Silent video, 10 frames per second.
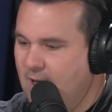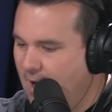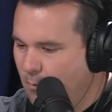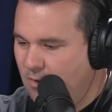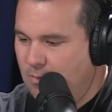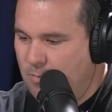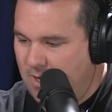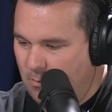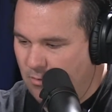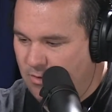I want to
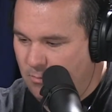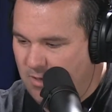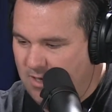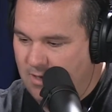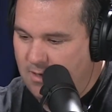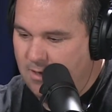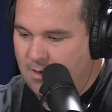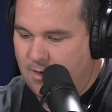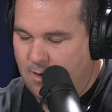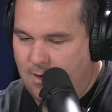be able to be
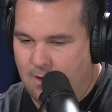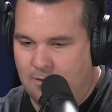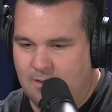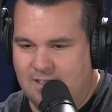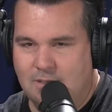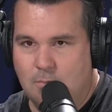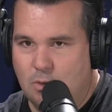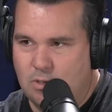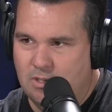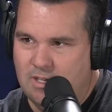uh, less
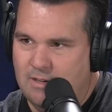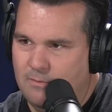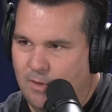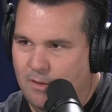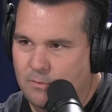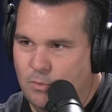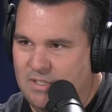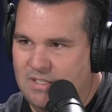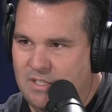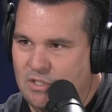emotionally involved with
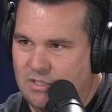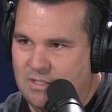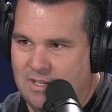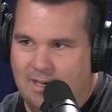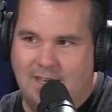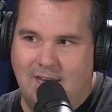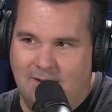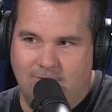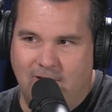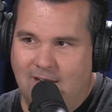decisions that I can not
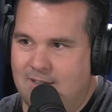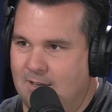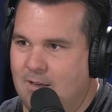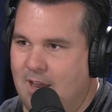affect and,